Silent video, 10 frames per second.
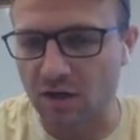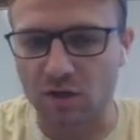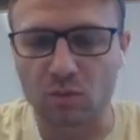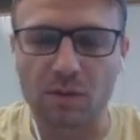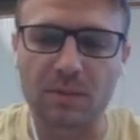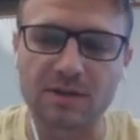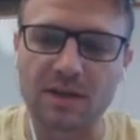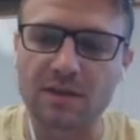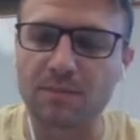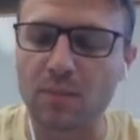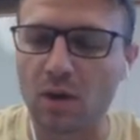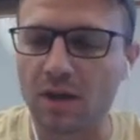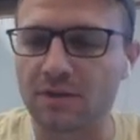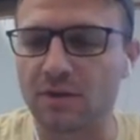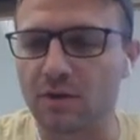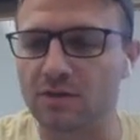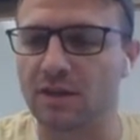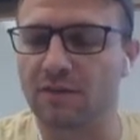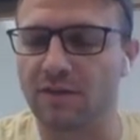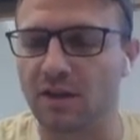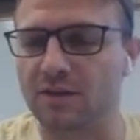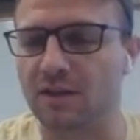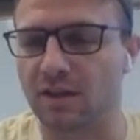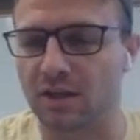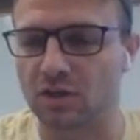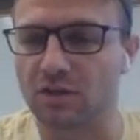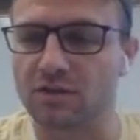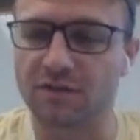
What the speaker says: are going to represent the bonds that those valence electrons